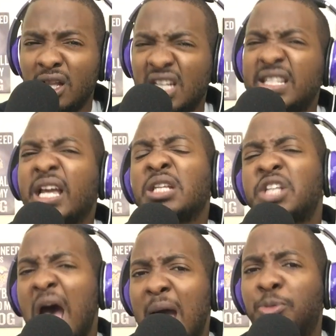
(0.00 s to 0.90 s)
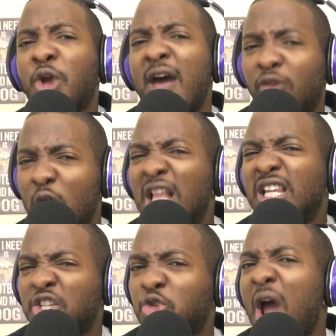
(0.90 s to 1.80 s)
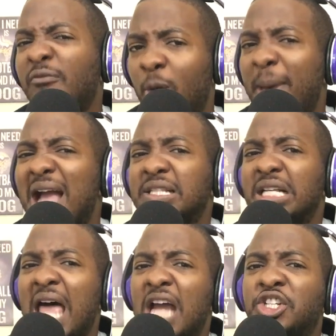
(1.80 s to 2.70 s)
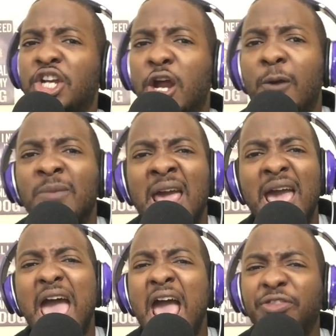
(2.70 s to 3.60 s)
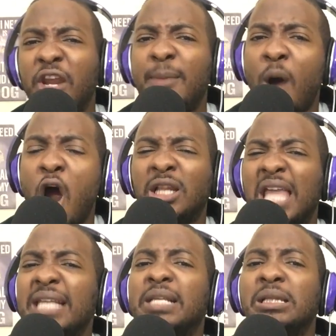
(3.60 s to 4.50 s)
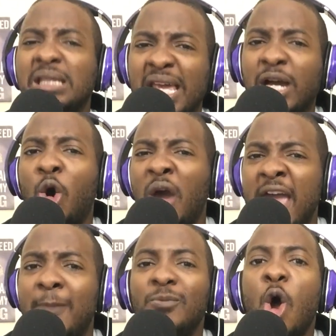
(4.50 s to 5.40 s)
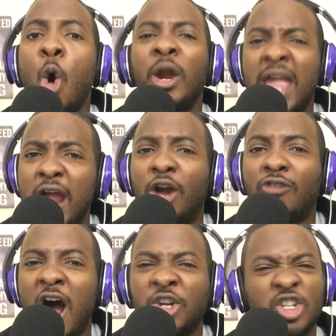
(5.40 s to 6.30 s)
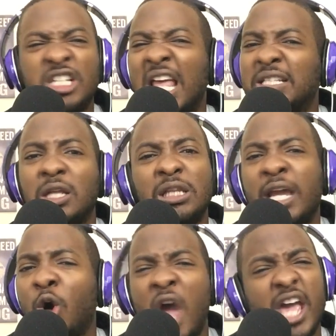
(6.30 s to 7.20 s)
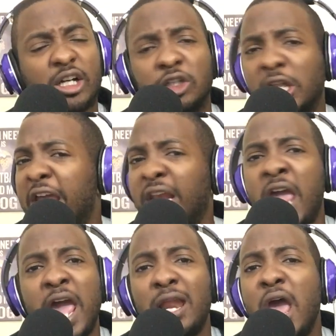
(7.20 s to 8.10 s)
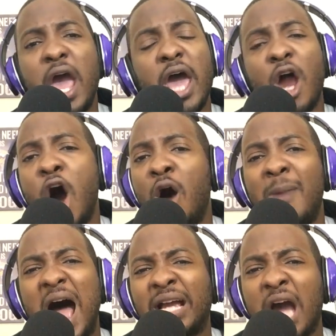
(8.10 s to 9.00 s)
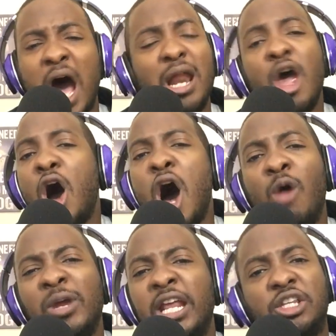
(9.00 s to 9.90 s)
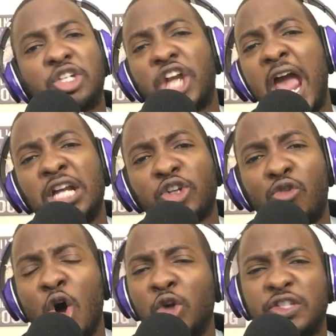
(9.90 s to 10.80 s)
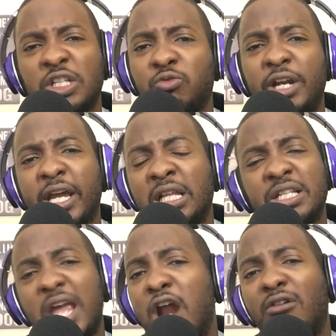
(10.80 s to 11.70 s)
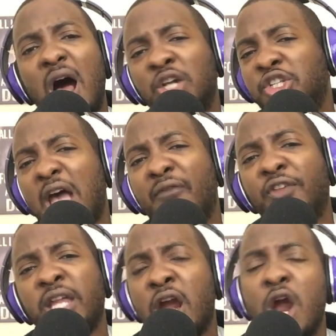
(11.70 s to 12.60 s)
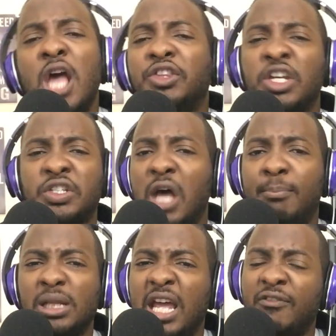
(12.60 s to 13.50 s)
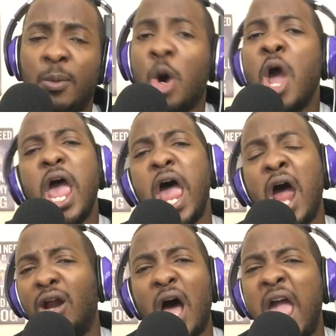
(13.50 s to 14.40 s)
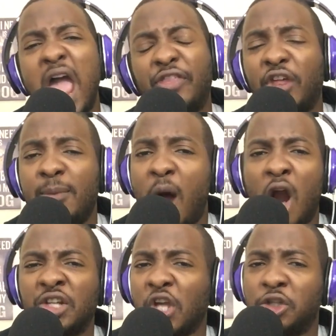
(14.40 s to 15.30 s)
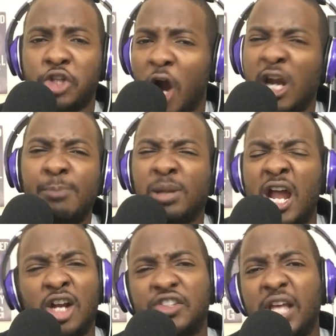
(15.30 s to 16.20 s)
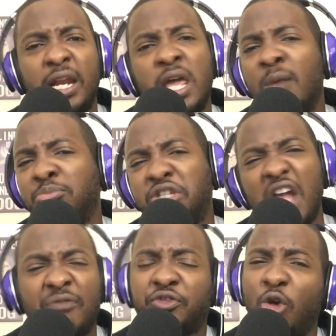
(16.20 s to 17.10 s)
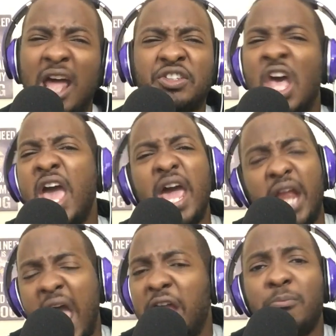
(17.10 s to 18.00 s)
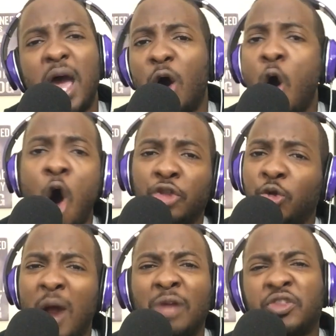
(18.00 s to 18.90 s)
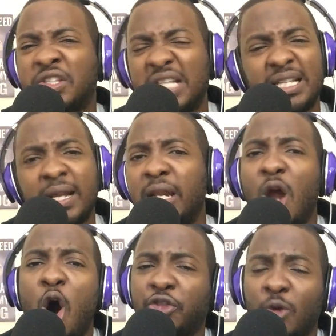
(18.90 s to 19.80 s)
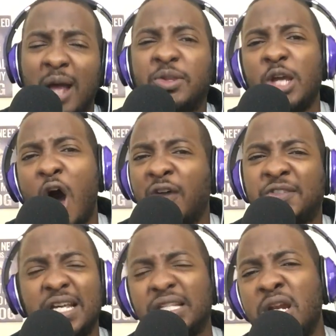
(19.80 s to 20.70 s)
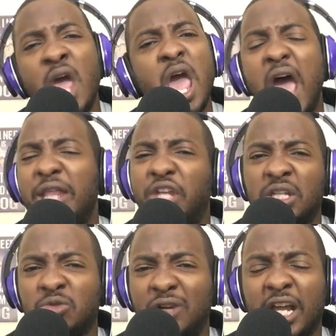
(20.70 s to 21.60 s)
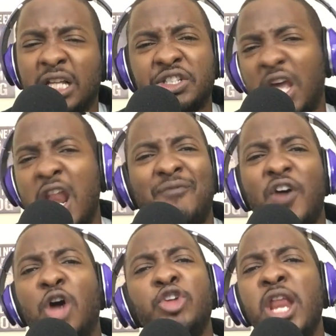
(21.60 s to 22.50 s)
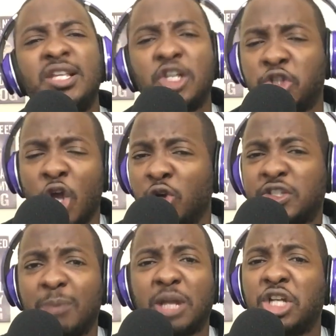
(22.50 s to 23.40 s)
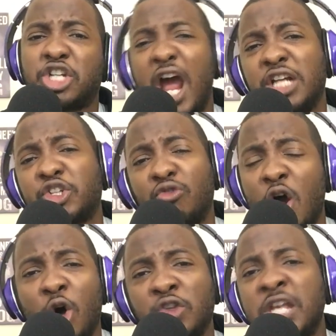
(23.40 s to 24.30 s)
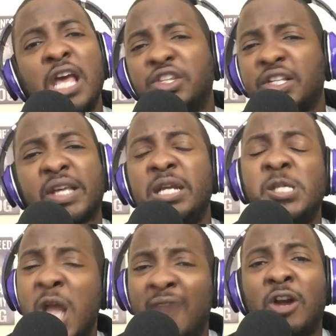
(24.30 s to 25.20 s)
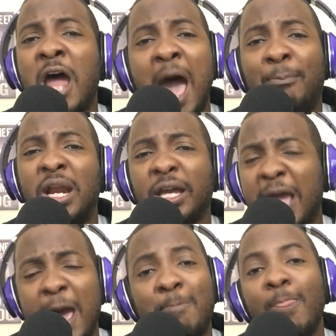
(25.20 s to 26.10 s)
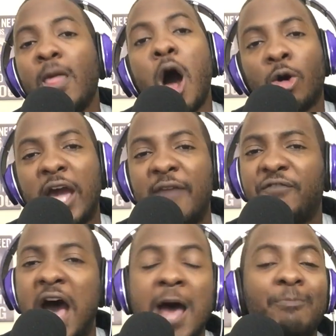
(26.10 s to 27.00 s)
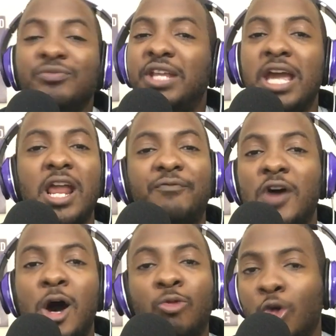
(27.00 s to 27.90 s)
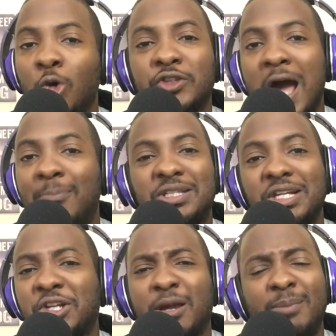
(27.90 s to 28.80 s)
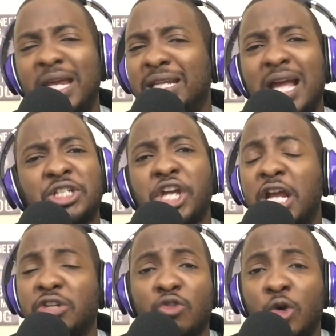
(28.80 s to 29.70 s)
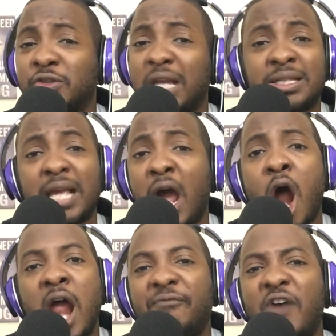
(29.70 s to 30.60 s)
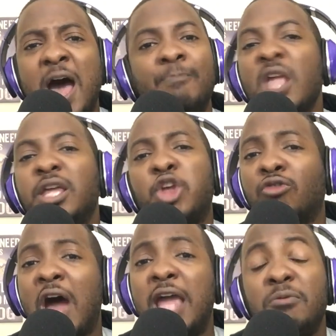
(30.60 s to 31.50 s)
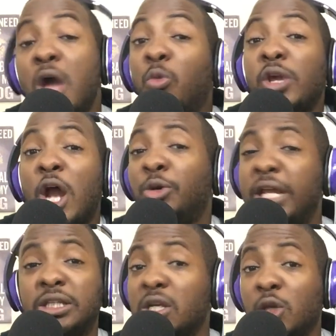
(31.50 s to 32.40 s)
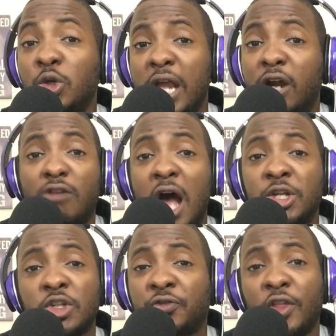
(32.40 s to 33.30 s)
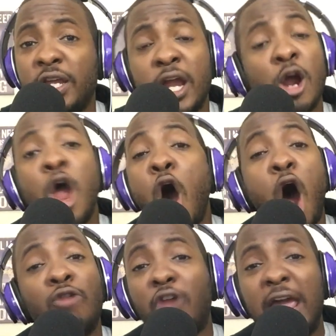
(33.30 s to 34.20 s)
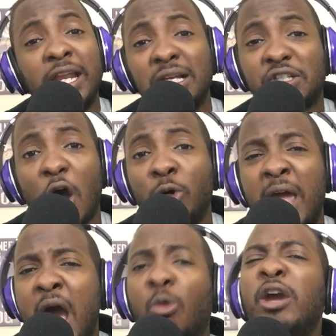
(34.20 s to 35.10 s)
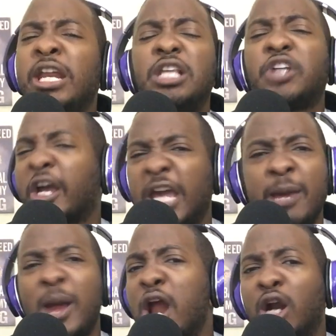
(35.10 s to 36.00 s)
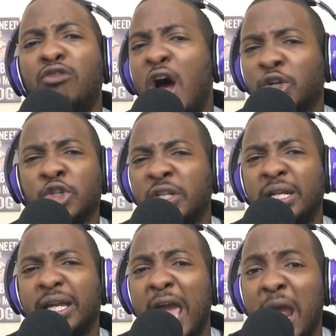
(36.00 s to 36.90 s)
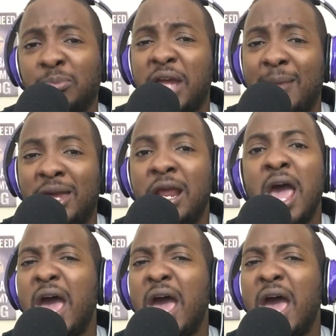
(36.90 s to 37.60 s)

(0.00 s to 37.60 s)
Let's take a time travel. Let's travel back to last year. Anthony Barr lays a legal hit on Aaron Rodgers, lays a legal hit, clean hit. And oh my God, oh, we need to change the rules. This is ridiculous. Aaron Rodgers out for the year. This is unbelievable. Anthony Barr is a dirty player, sending him death threats and hate mail all throughout the season and all throughout the offseason. And this is ridiculous. NFL, you need to do something. Change the rules. This can never happen again. Okay, fine. The NFL Rules Competition Committee, they change rules. They say, all right, fine. You're right. We don't need to lose Aaron Rodgers for the year. Our ratings go down. We need to keep Aaron Rodgers in the game, damn it.